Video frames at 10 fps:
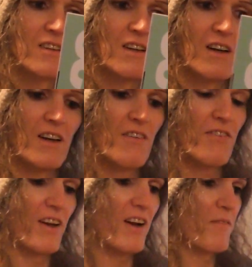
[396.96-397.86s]
I love
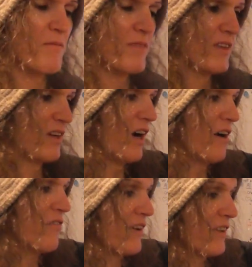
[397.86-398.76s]
that.
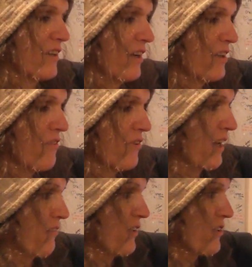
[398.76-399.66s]
I don't think
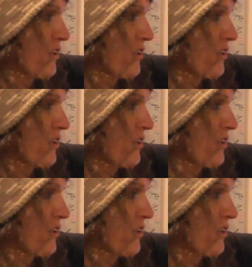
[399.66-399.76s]
anything's